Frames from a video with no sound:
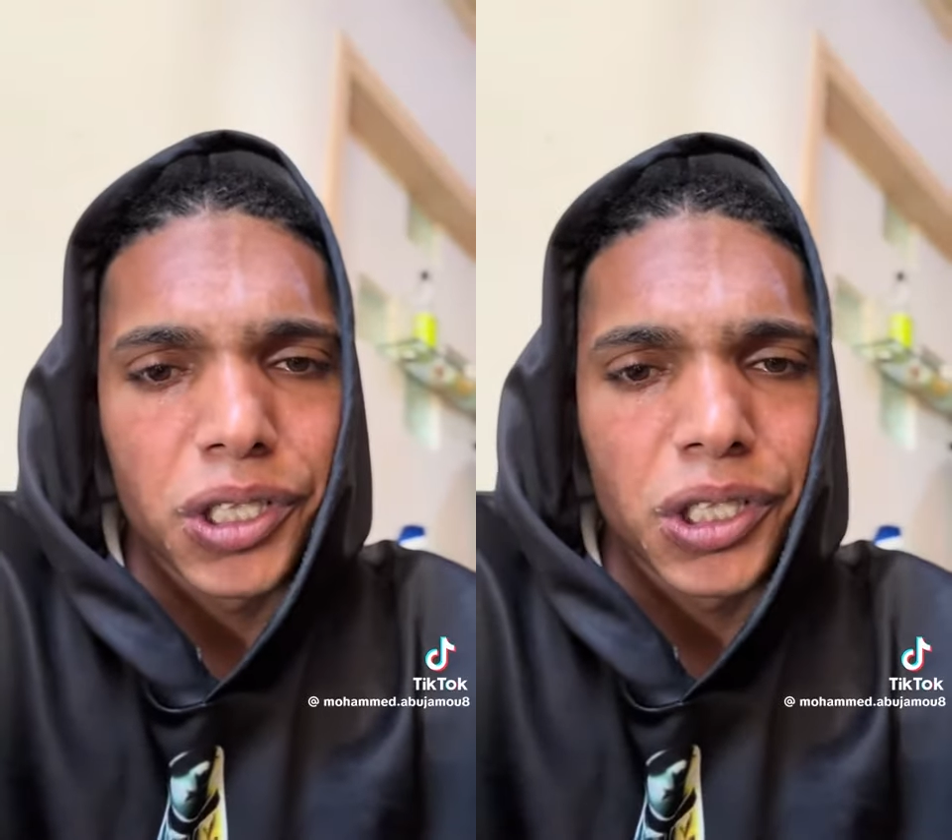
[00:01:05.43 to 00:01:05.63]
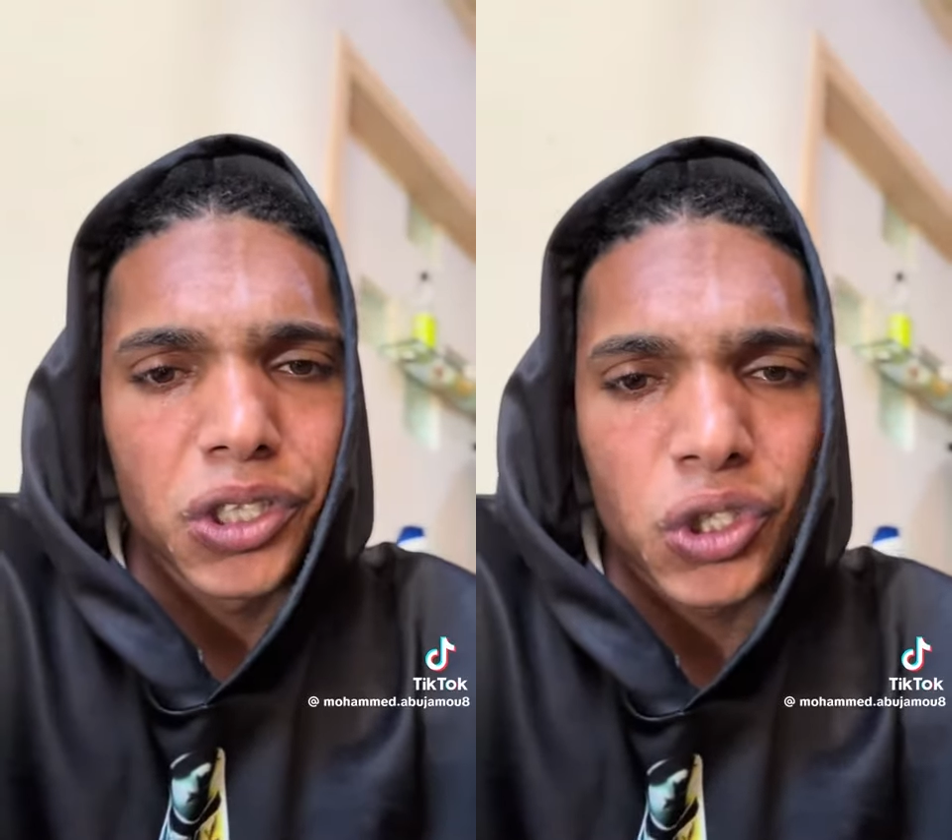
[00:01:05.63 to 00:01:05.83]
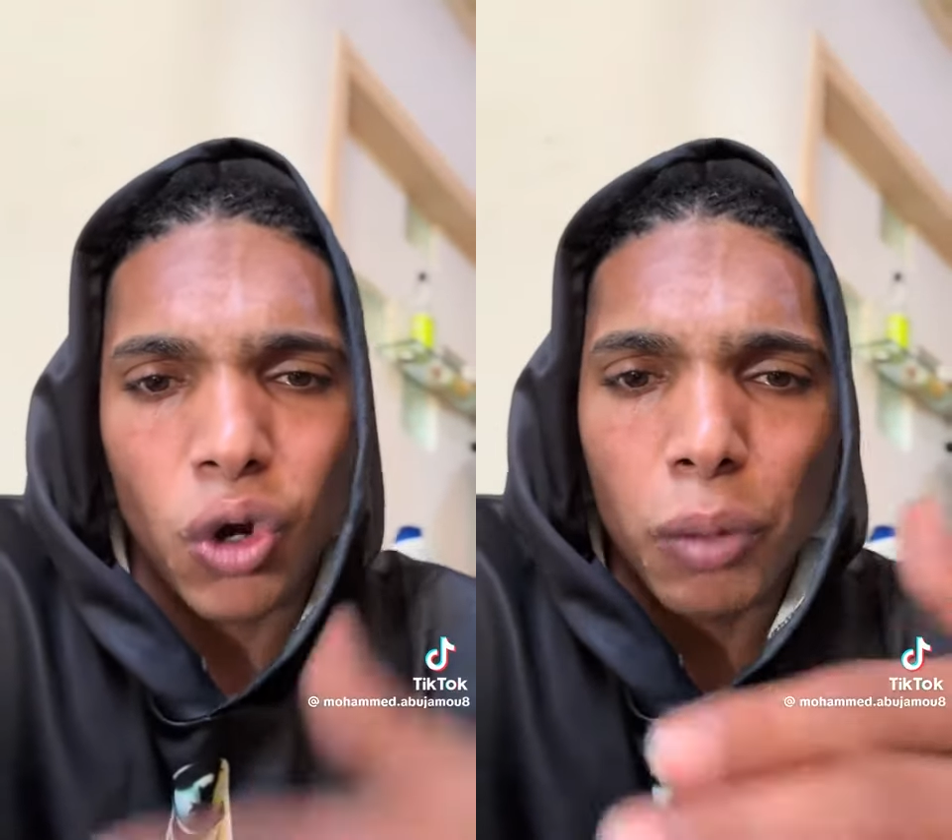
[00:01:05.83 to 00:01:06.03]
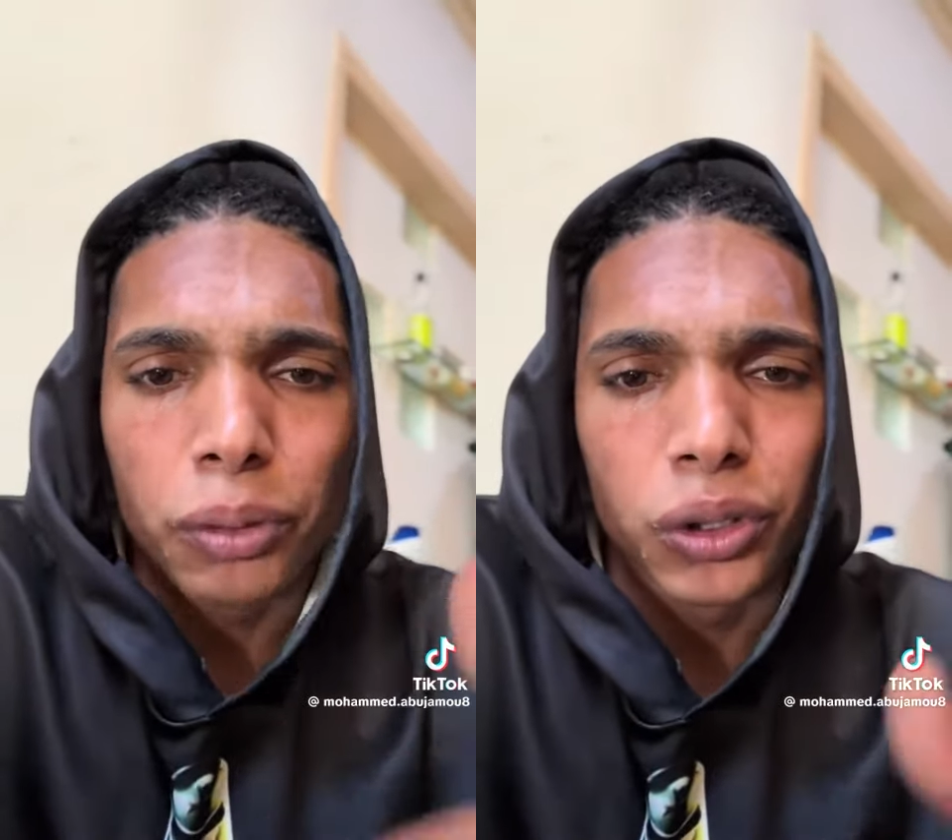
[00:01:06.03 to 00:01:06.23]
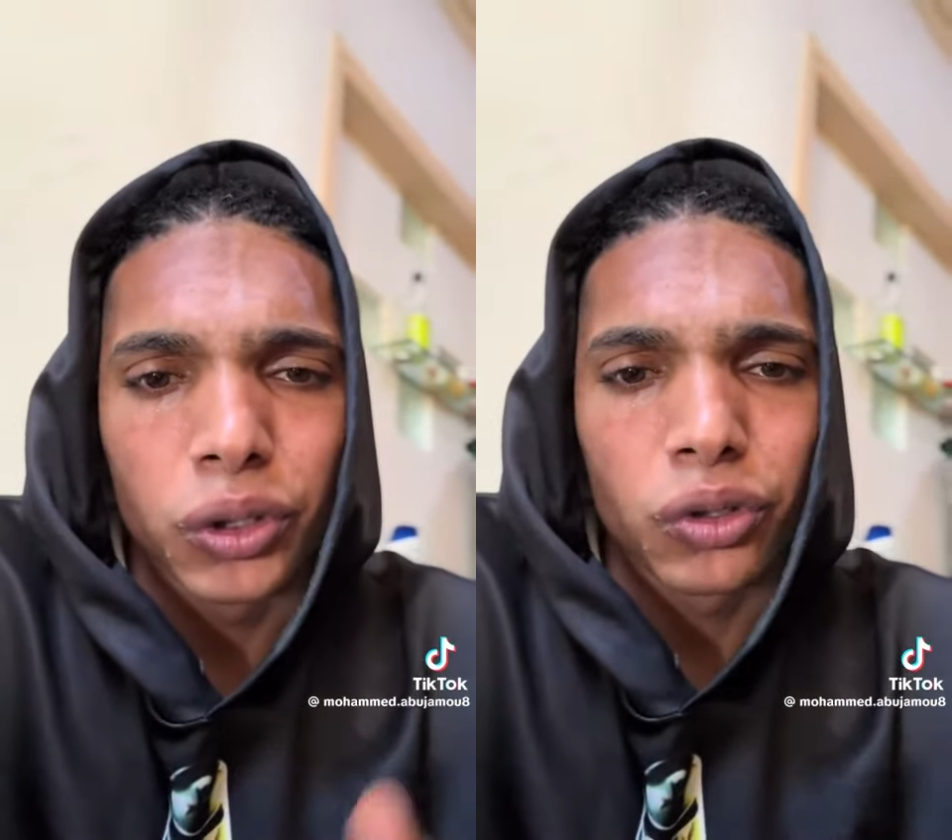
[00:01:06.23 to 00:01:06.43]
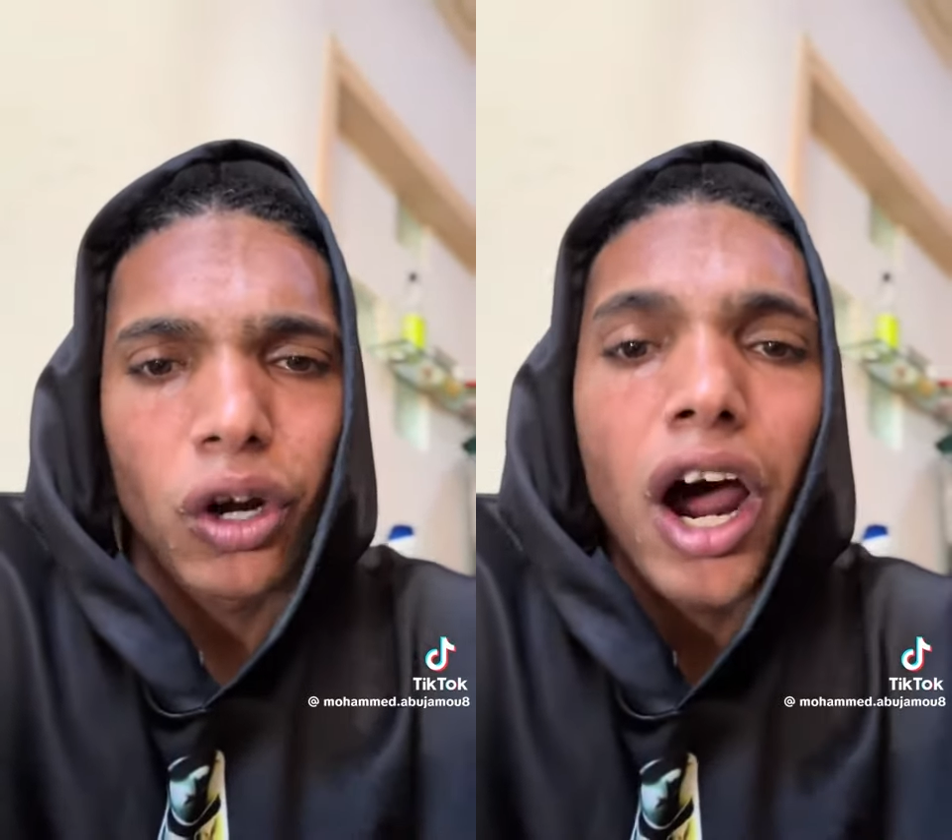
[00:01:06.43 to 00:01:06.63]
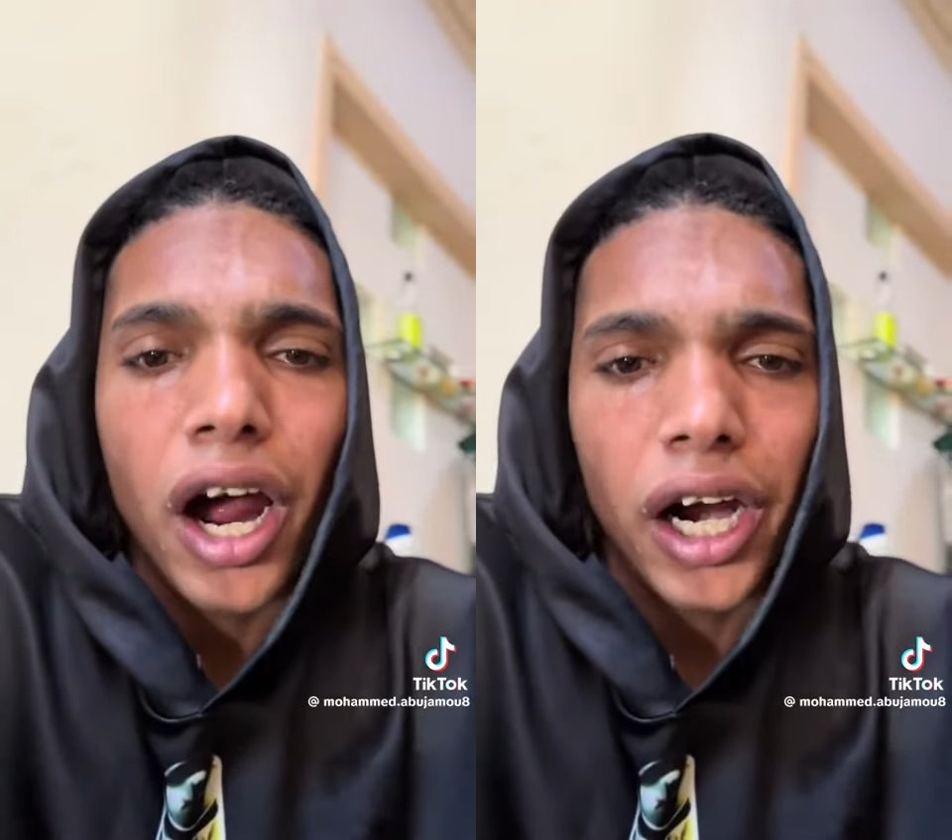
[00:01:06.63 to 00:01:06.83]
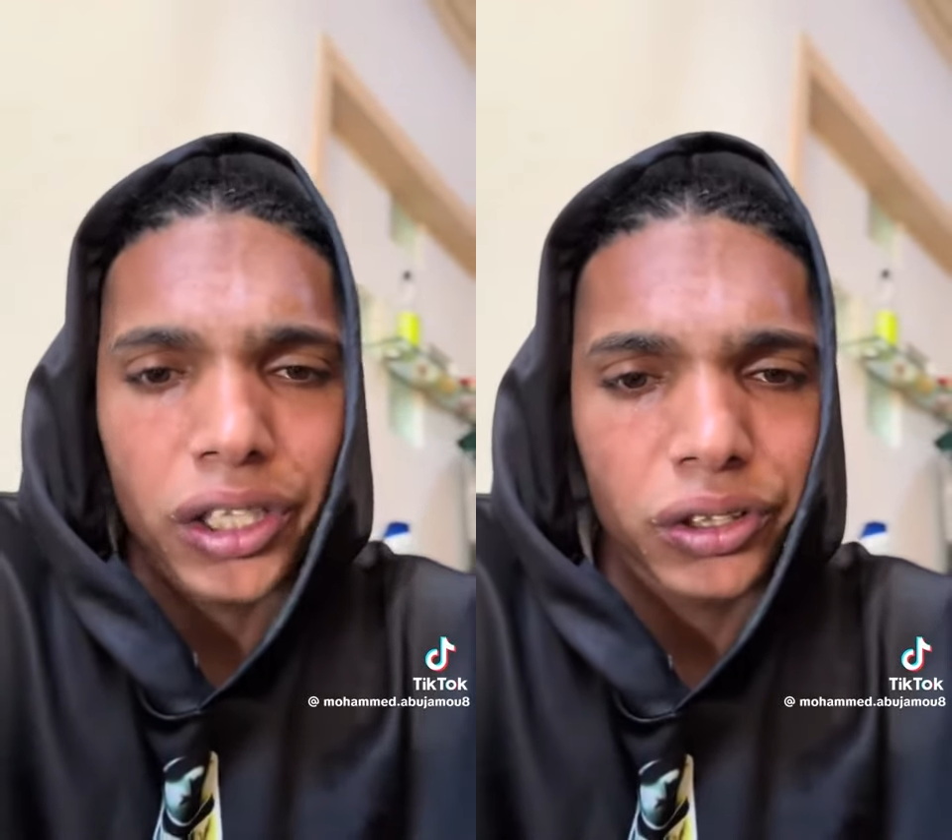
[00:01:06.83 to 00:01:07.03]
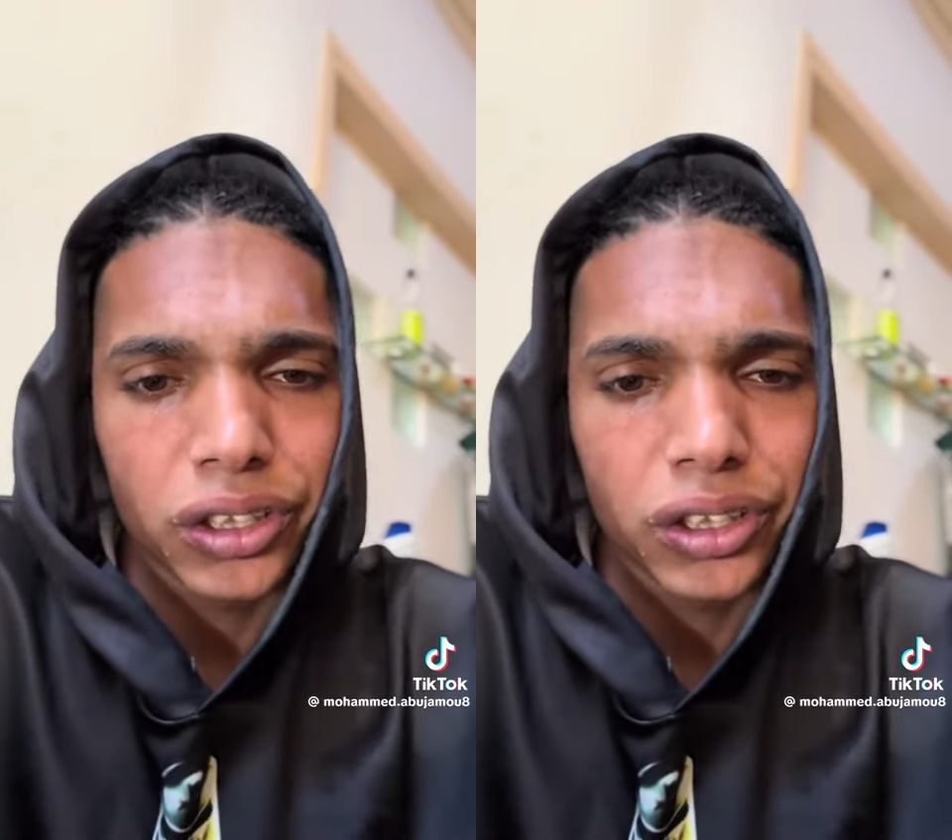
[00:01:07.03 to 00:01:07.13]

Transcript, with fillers: So open your heart